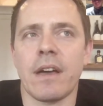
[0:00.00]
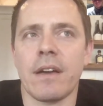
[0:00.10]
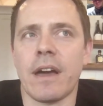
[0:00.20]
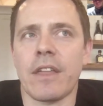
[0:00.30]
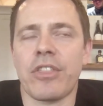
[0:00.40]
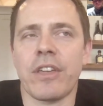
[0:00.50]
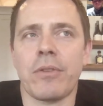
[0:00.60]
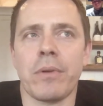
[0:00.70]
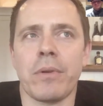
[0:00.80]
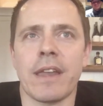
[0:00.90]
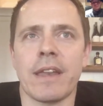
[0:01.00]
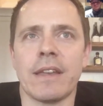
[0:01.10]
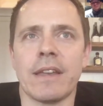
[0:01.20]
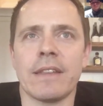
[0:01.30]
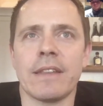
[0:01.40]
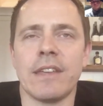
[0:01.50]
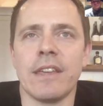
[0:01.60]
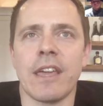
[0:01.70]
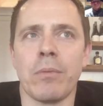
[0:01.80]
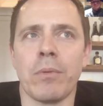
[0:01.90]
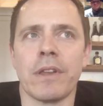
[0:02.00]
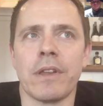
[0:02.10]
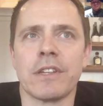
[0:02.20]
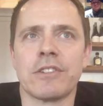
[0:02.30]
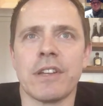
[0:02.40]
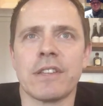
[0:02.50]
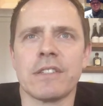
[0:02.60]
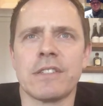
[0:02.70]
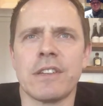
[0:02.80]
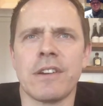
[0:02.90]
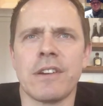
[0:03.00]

I think we had a 19-game winning streak this year.